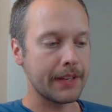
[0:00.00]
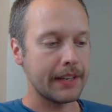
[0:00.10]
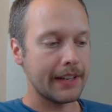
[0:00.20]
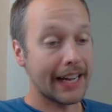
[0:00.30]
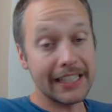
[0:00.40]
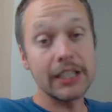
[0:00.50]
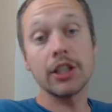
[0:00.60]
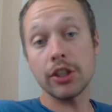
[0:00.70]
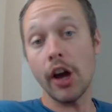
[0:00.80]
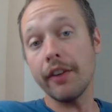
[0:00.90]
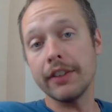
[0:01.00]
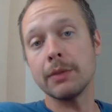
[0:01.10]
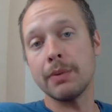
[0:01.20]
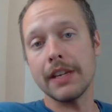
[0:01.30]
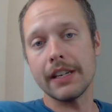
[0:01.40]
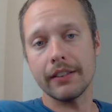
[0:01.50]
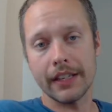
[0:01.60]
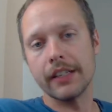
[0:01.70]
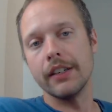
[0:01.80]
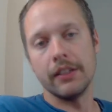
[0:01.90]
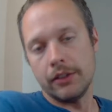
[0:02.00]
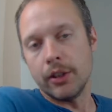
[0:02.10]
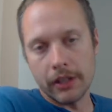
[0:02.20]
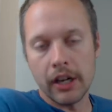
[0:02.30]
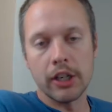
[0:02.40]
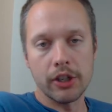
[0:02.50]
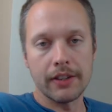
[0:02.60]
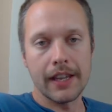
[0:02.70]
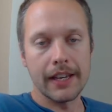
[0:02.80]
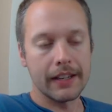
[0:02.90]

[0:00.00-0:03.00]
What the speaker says: I can see the softness being like a good thing.